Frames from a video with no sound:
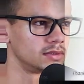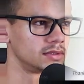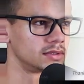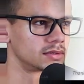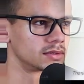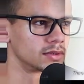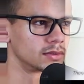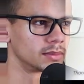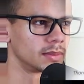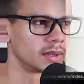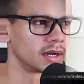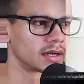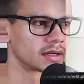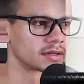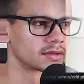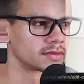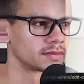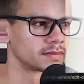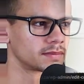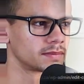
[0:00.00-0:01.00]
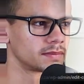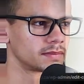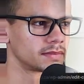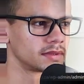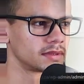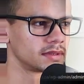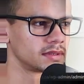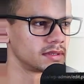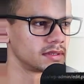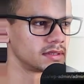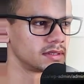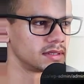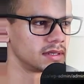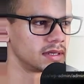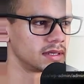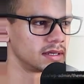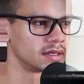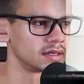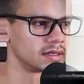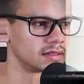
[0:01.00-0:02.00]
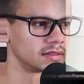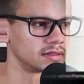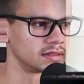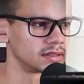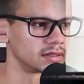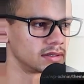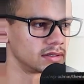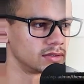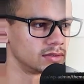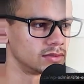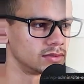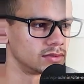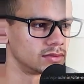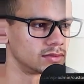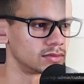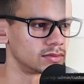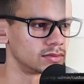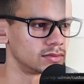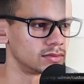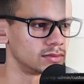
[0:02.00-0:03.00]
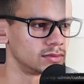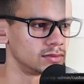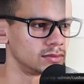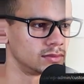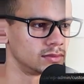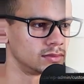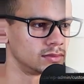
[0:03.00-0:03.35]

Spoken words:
to go back, and then I'll go to